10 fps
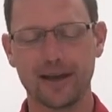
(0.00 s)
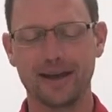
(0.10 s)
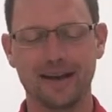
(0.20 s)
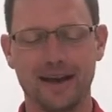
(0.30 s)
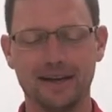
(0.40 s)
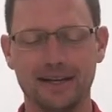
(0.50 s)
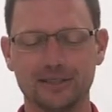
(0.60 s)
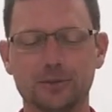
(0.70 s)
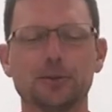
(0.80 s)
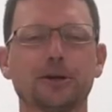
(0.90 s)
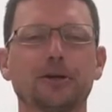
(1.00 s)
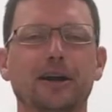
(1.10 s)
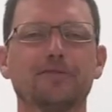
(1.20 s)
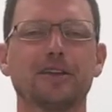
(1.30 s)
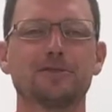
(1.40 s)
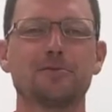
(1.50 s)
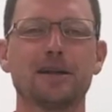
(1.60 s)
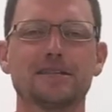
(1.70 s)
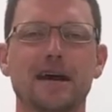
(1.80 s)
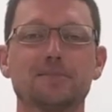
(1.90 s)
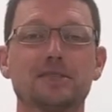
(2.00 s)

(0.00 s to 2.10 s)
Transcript: and I, I should be pretty good, I've done this many times.